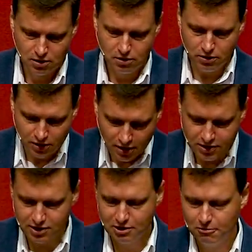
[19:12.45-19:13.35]

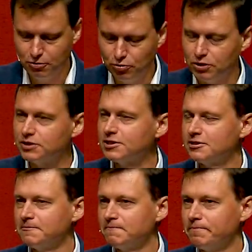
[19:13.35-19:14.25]
Yes, there is.
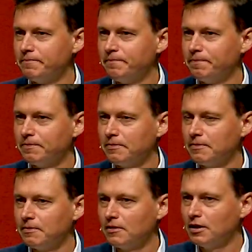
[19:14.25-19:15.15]

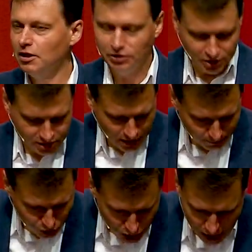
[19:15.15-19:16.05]
It is the
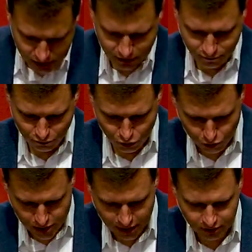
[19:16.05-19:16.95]
objective
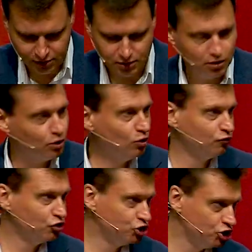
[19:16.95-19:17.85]
reality of
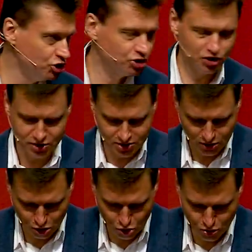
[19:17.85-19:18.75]
Jesus
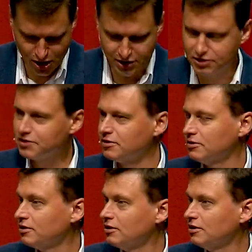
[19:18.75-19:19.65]
Christ.
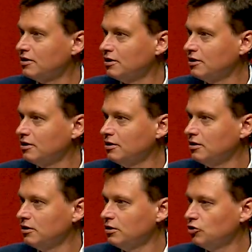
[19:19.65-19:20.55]

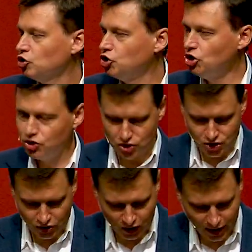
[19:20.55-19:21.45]

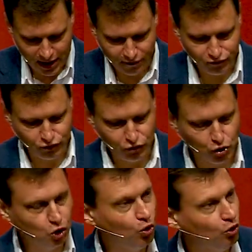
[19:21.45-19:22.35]
Jesus left the
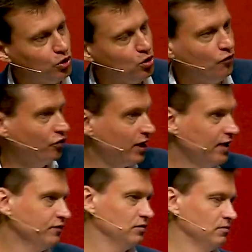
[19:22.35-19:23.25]
glory of
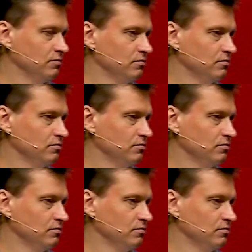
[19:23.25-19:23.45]
heaven